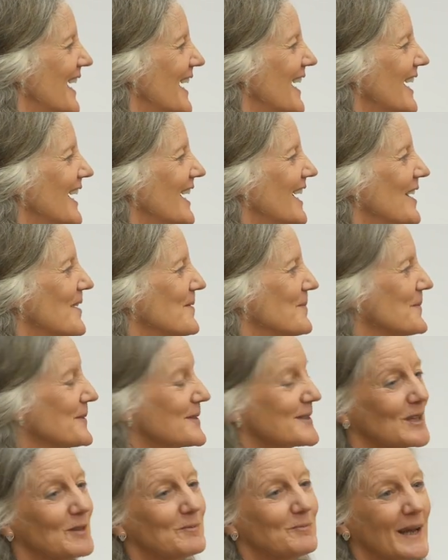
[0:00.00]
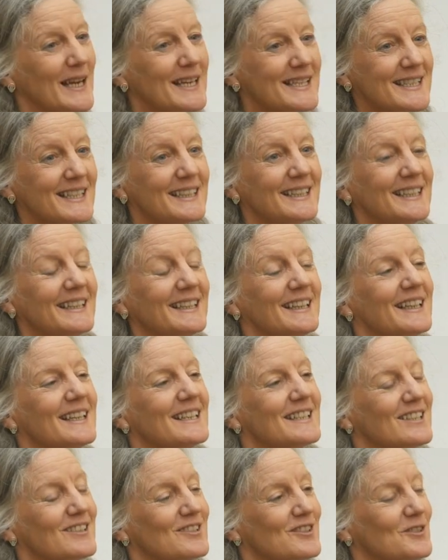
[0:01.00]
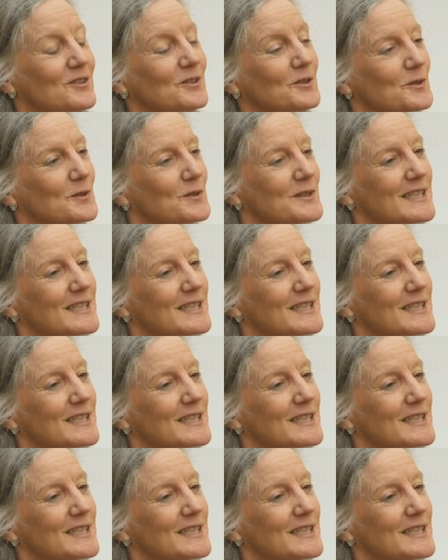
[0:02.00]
So basically, to do your